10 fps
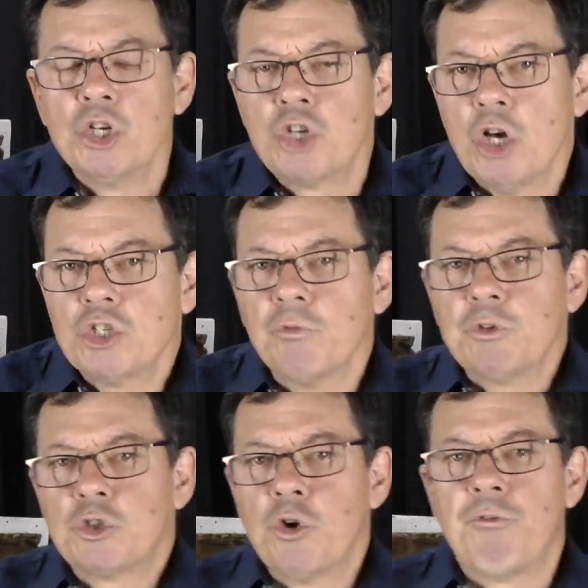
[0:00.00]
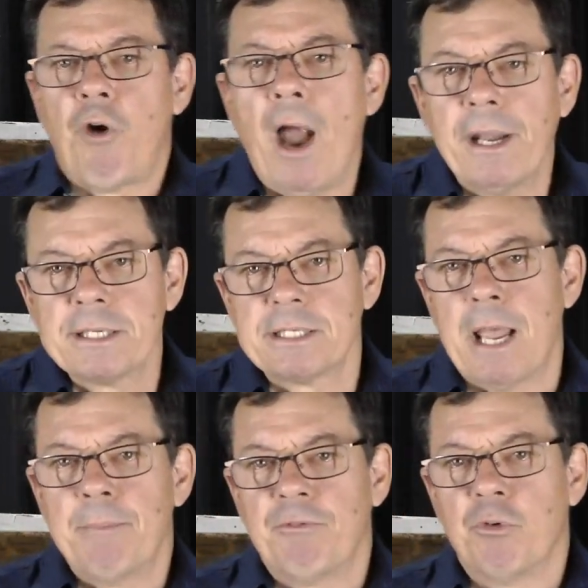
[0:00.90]
Joseph was too frightened to
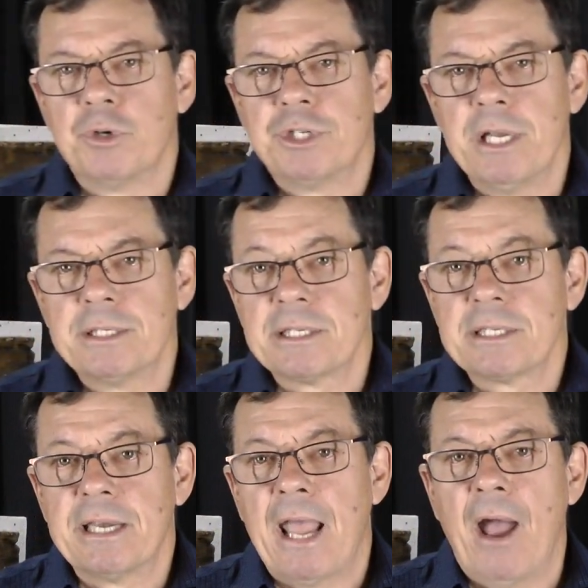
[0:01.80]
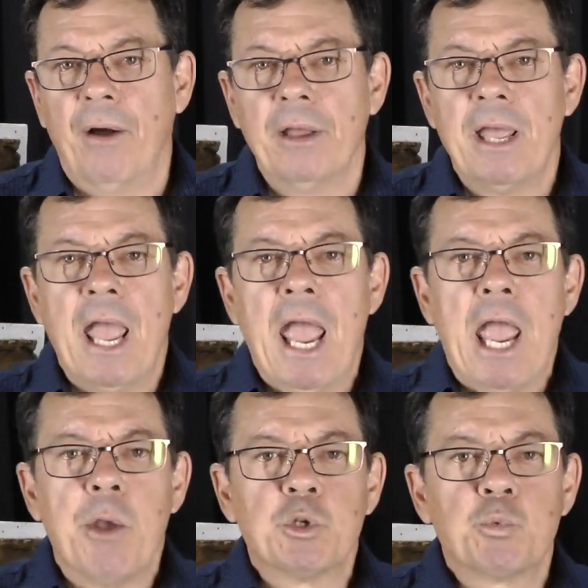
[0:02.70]
stand before Jesus, and now
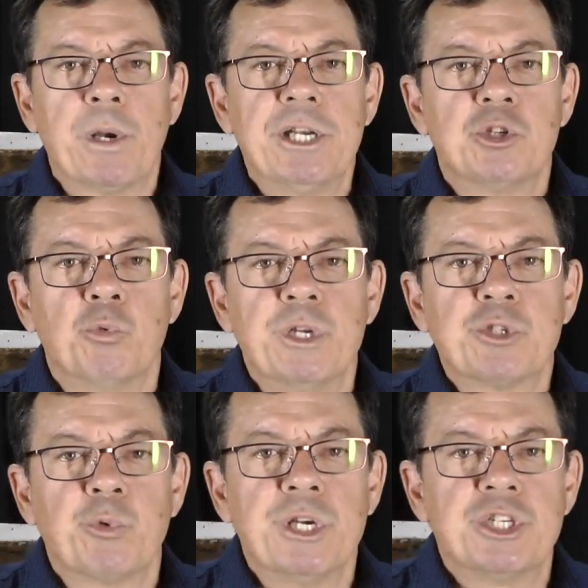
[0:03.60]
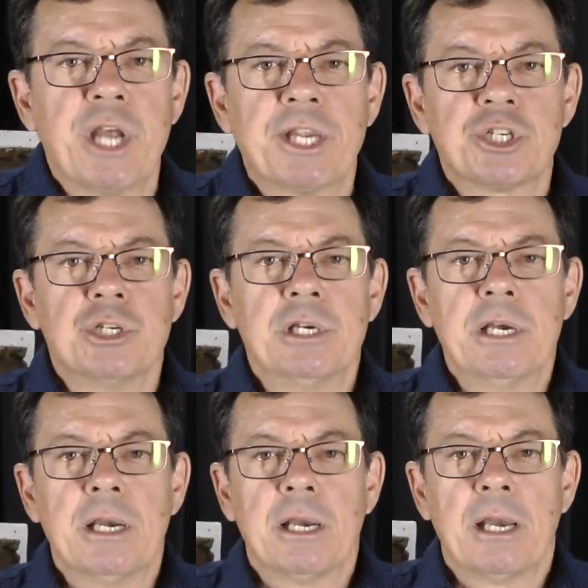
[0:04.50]
he was willing to risk rejection
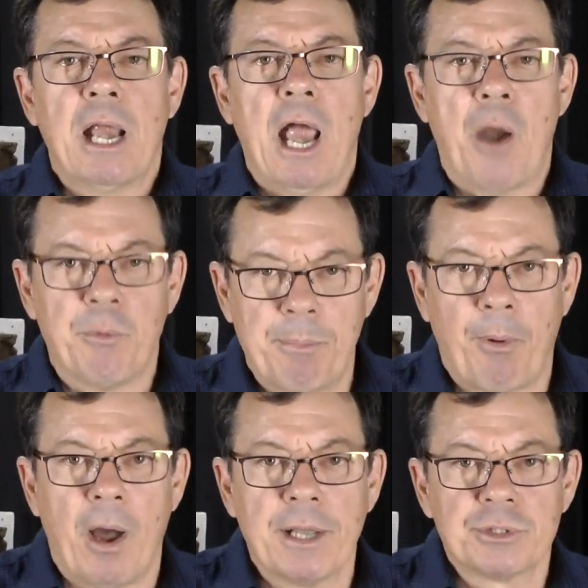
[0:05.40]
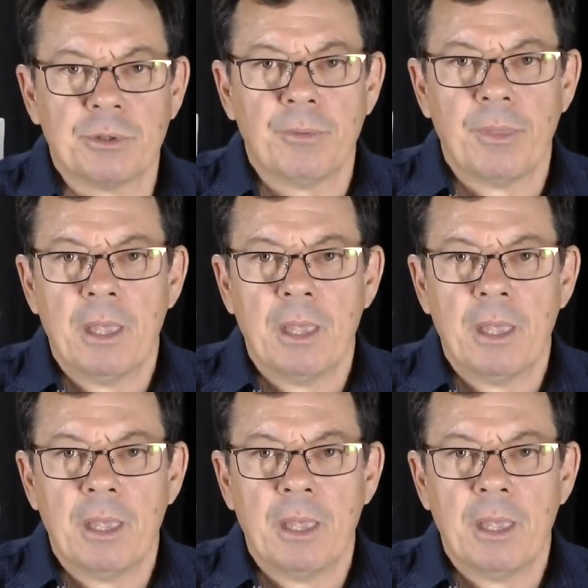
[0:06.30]
and reprisal.